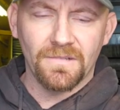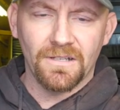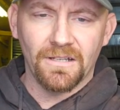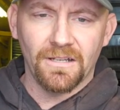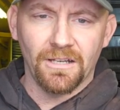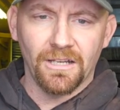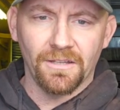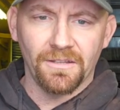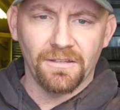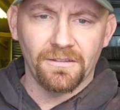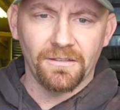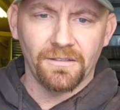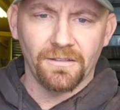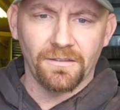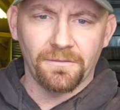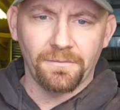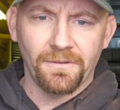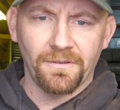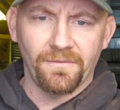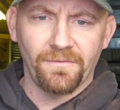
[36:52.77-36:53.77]
I think
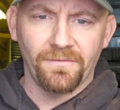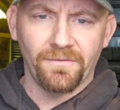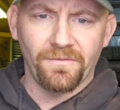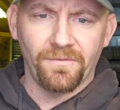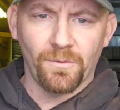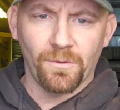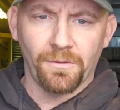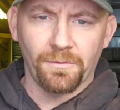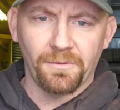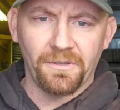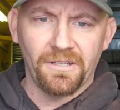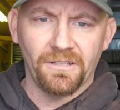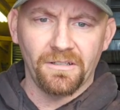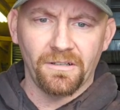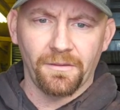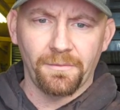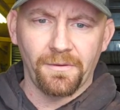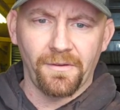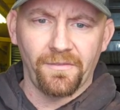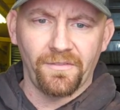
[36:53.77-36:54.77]
the 4.3 and
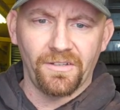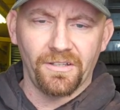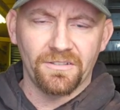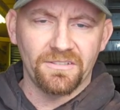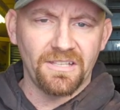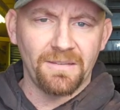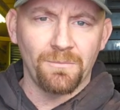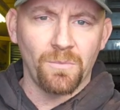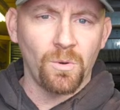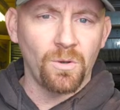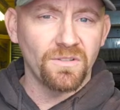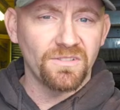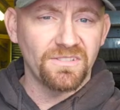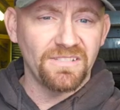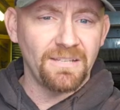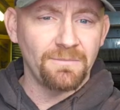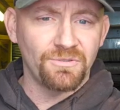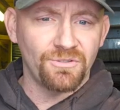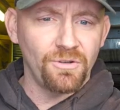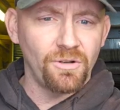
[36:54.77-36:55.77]
the 350 are the same bore and
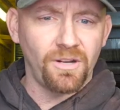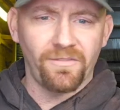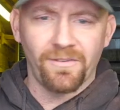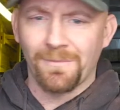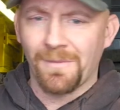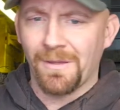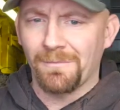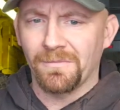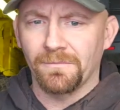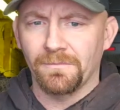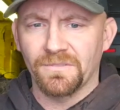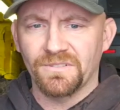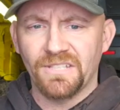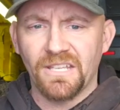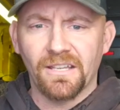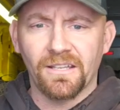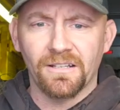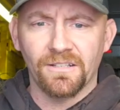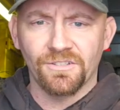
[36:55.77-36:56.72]
same stroke, if I'm not mistaken.